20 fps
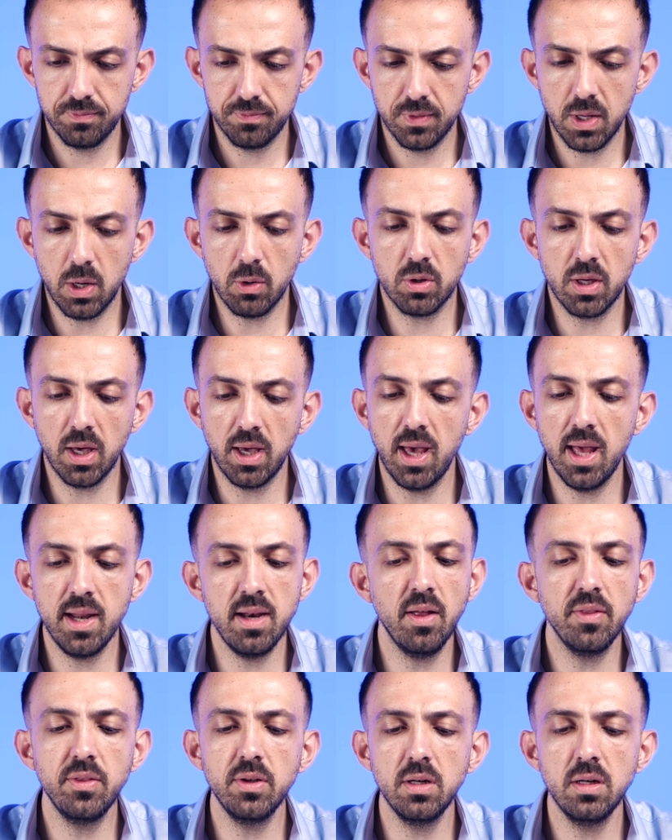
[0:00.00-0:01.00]
Okay,
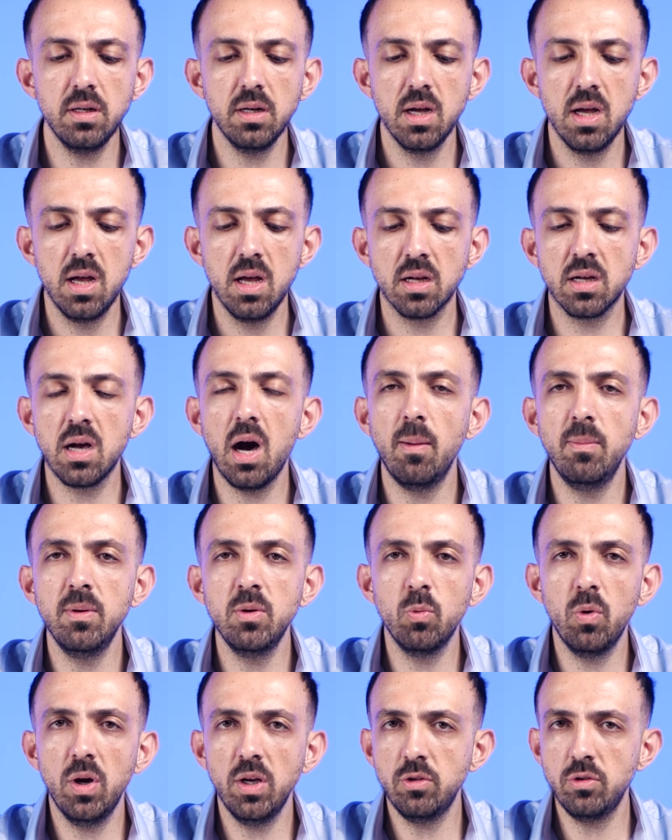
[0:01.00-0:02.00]
another common
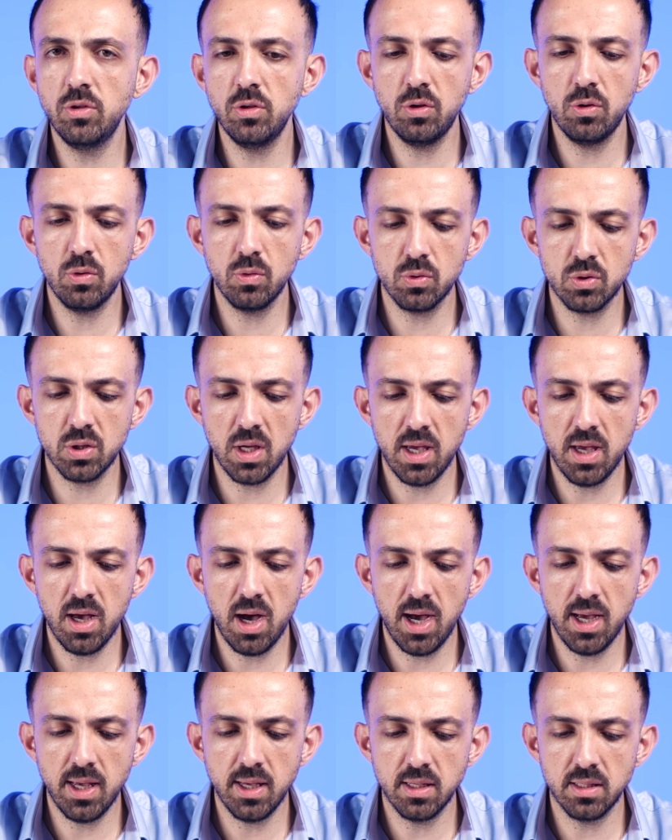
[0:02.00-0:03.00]
way to use
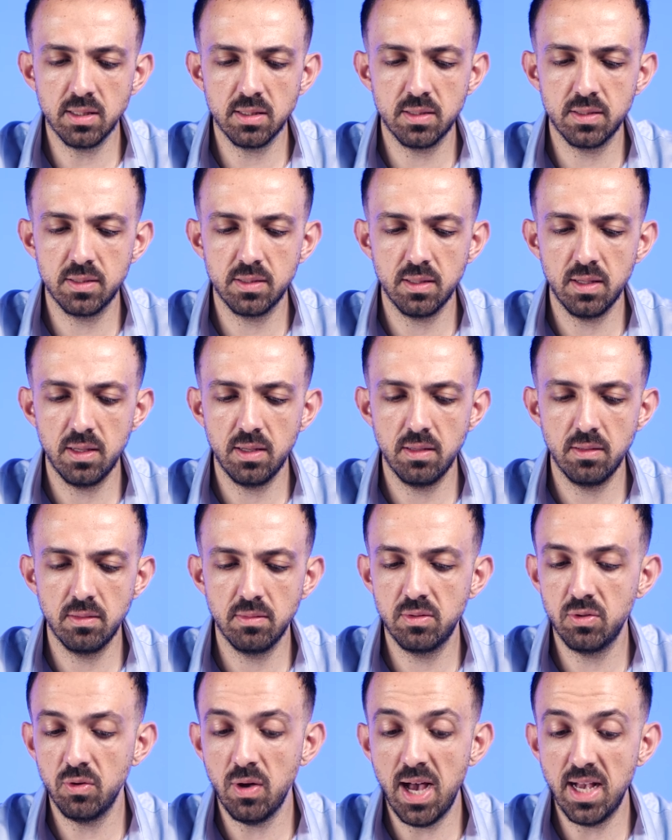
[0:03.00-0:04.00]
AI is
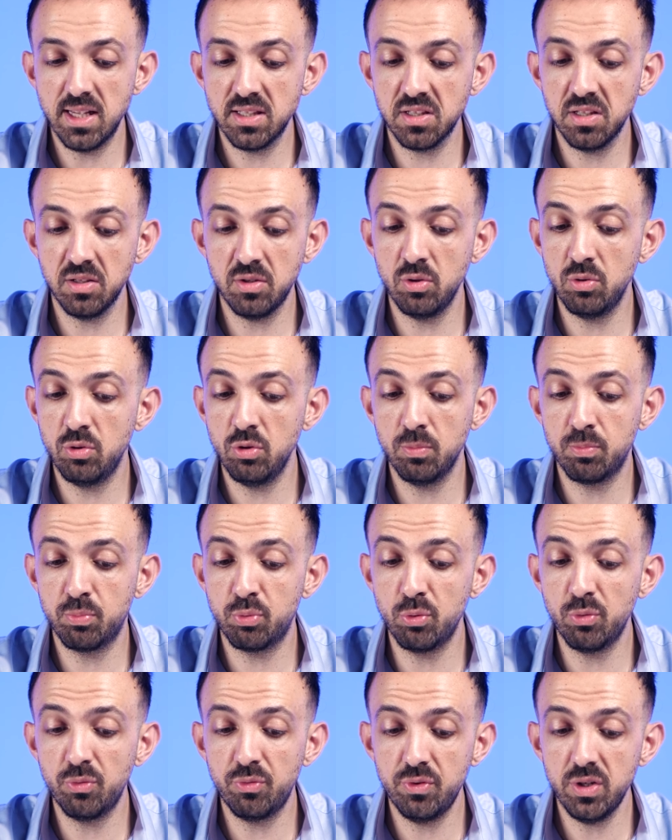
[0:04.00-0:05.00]
to ask it to do
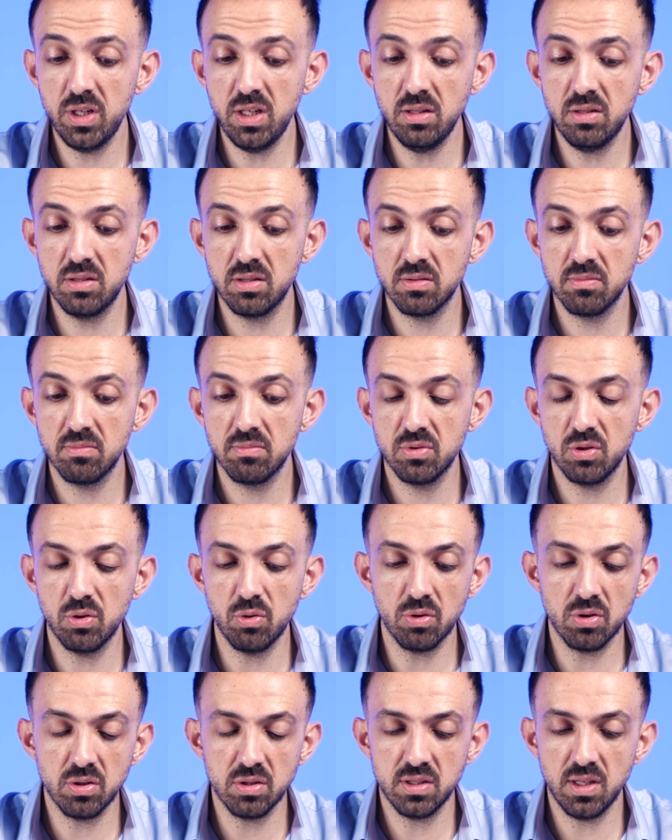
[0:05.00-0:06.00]
proofread. So you
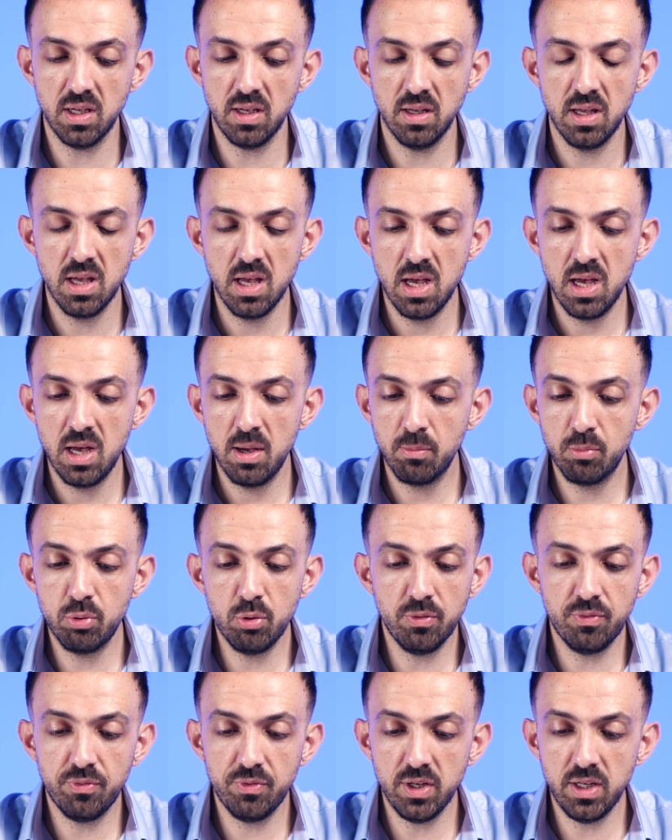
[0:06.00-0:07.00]
can say,
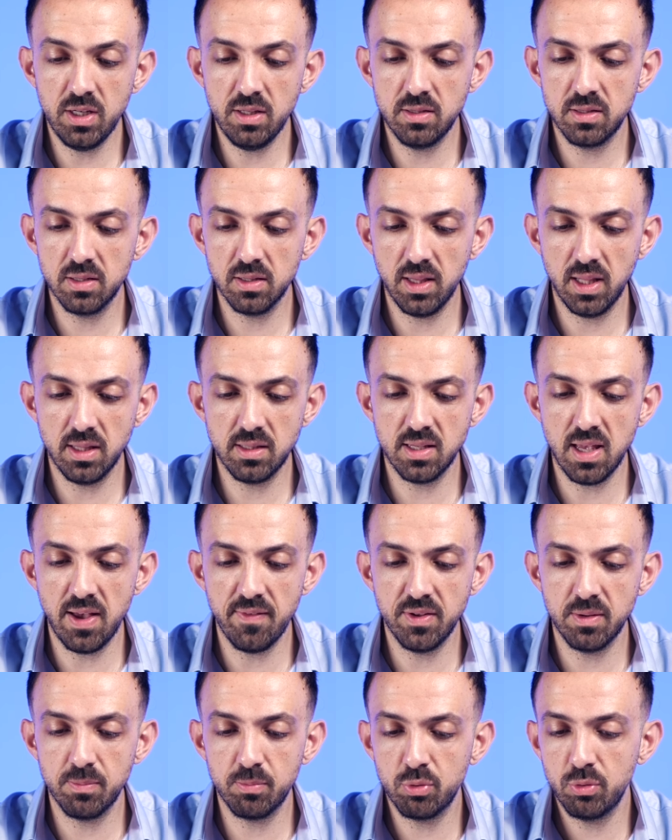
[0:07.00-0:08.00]
proofread, let's have
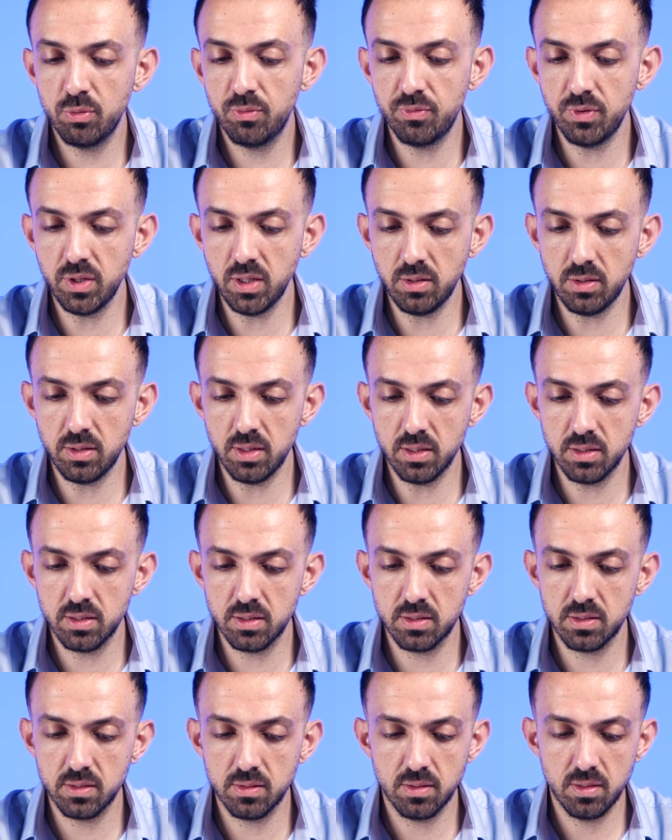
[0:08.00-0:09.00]
it proofread
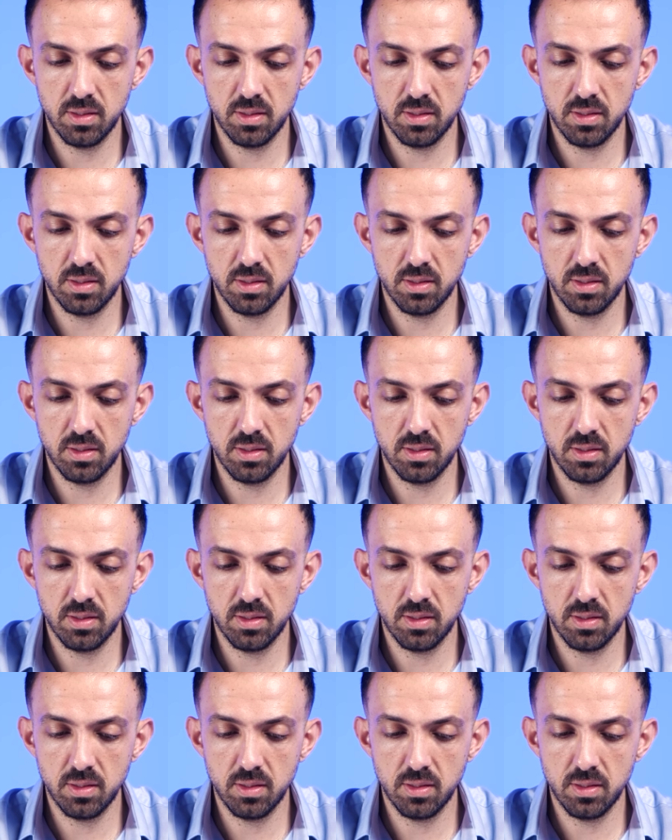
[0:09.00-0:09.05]
this.